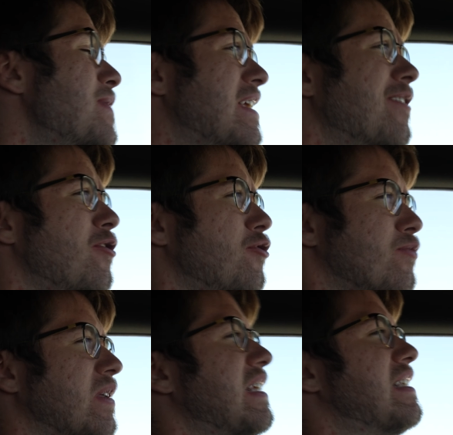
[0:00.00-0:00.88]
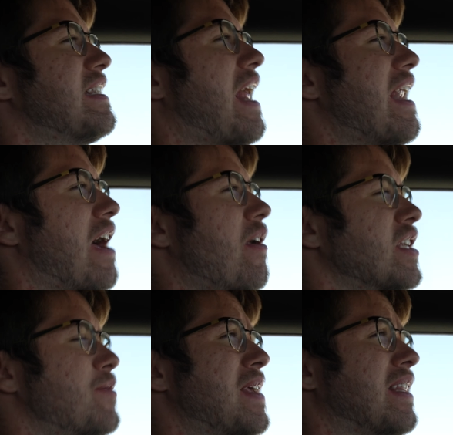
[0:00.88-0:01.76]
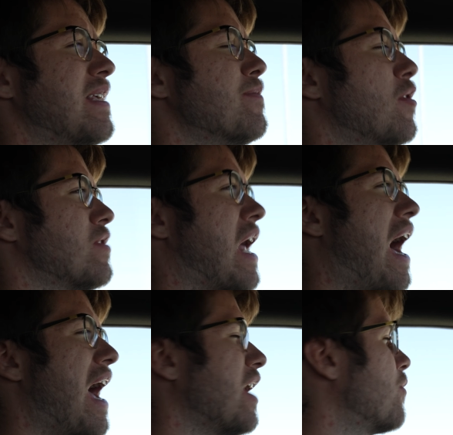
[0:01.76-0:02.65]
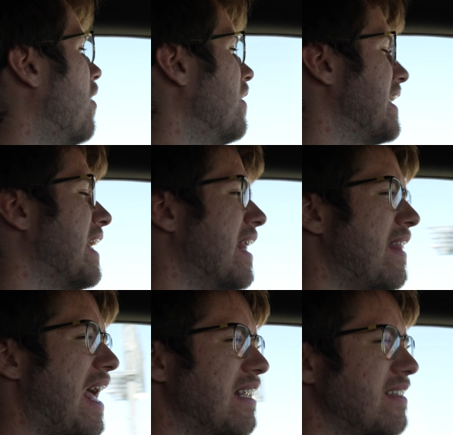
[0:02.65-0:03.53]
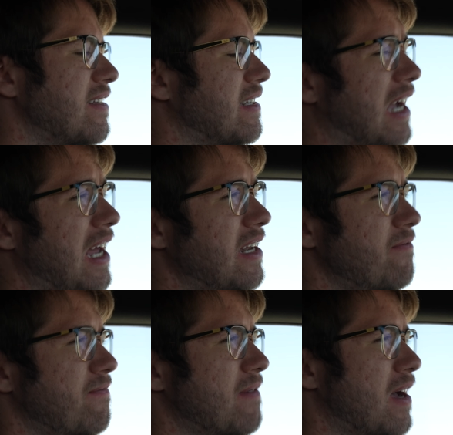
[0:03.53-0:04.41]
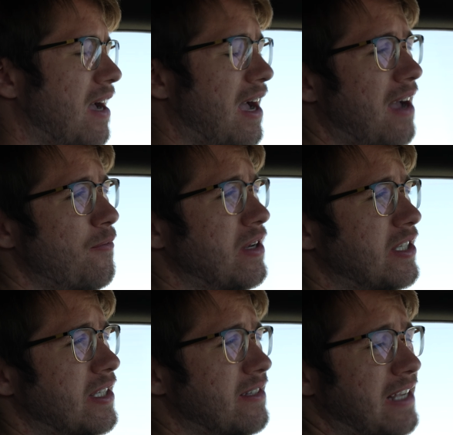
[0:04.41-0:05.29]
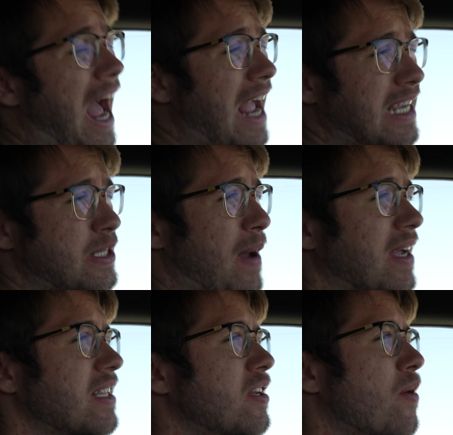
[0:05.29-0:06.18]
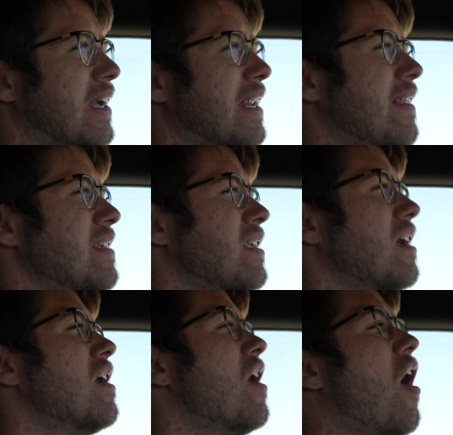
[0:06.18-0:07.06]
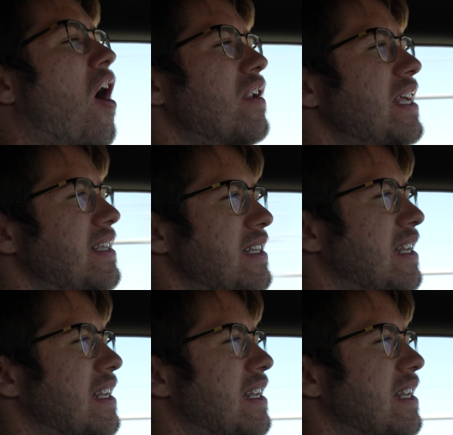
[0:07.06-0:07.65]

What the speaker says: materials really stand out as being the most high quality, and that's kind of what I expected going into this. Honda isn't